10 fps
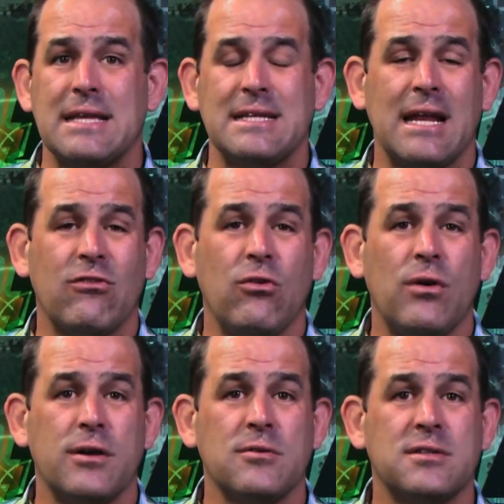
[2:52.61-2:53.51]
as in a two
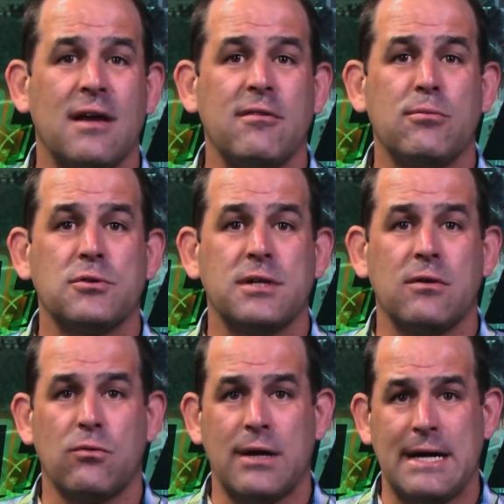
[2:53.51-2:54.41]
hundred seventy percent
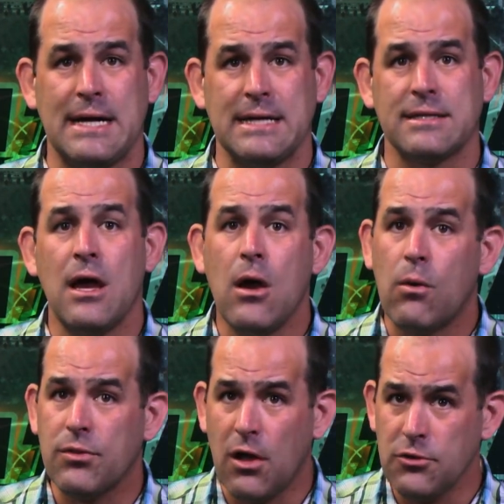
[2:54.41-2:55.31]
rise.
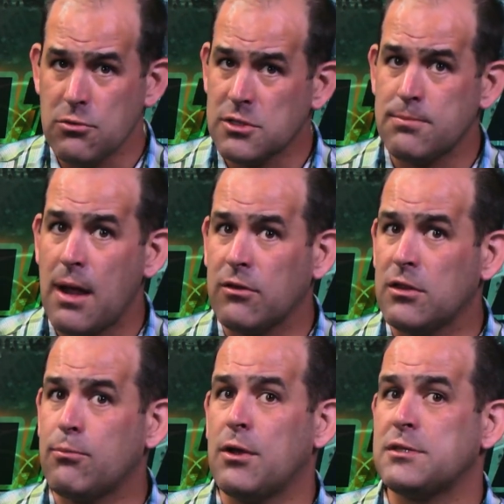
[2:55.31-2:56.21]
With all due respect to the
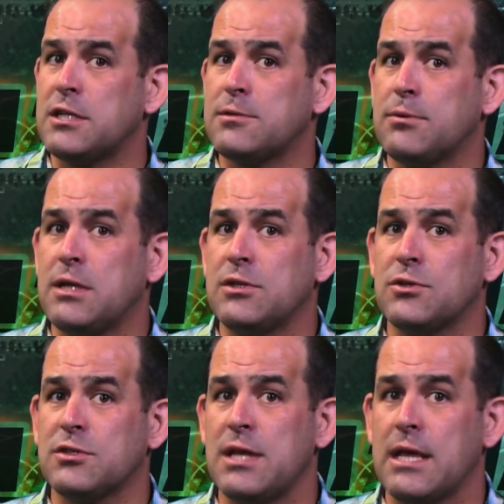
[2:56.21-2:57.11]
president's potential
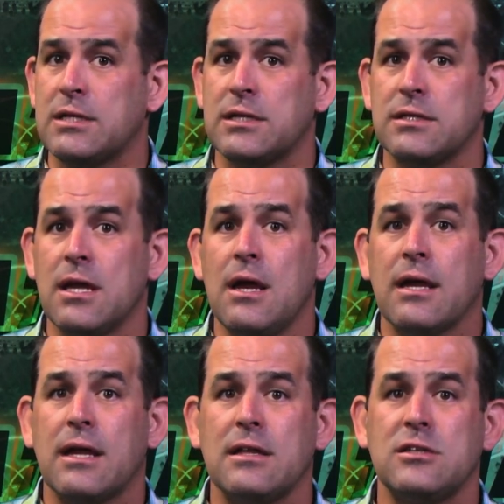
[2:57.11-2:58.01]
sanctions,
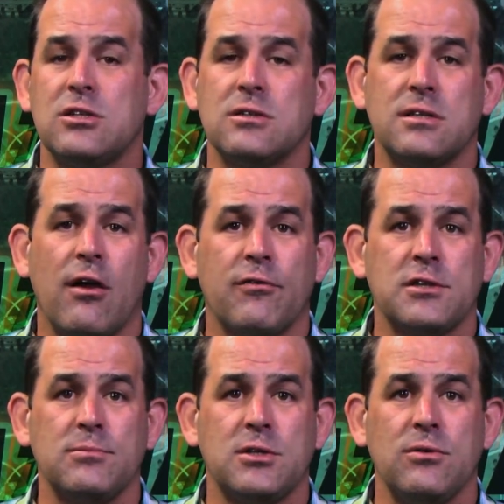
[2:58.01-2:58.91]
get yourself
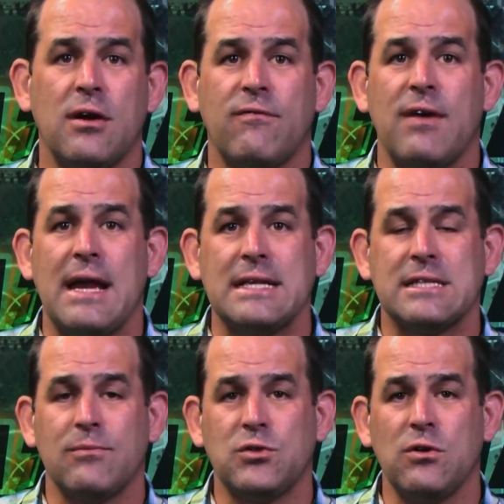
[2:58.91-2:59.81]
some two F A,
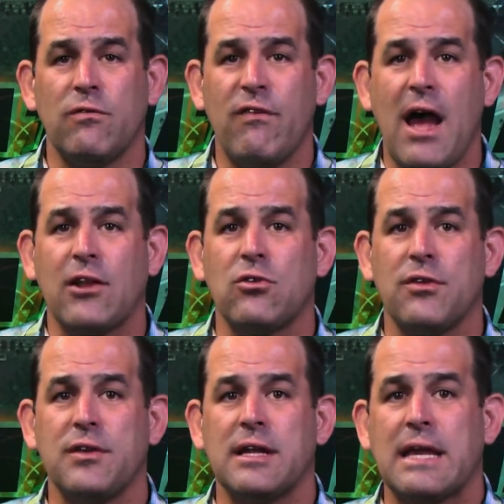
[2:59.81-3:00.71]
some two-factor
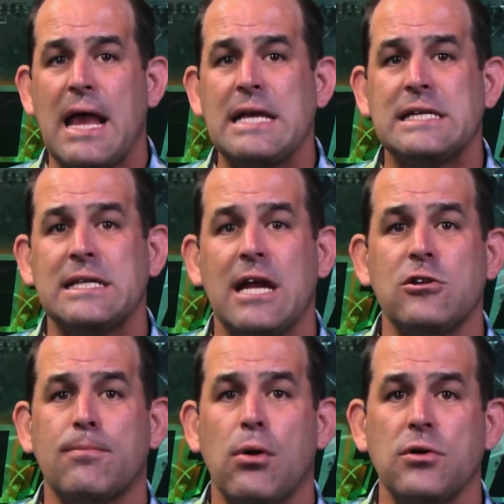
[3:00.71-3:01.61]
authentication in
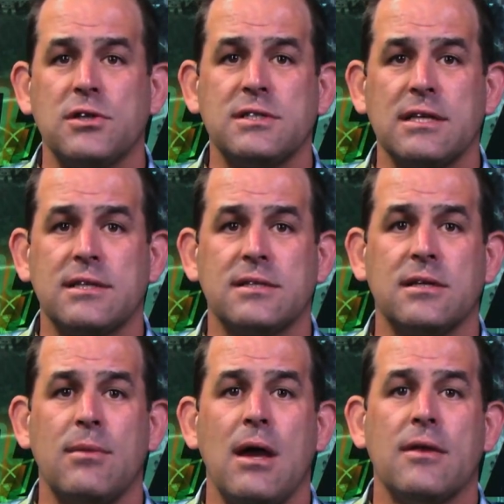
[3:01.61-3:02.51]
your purchasing system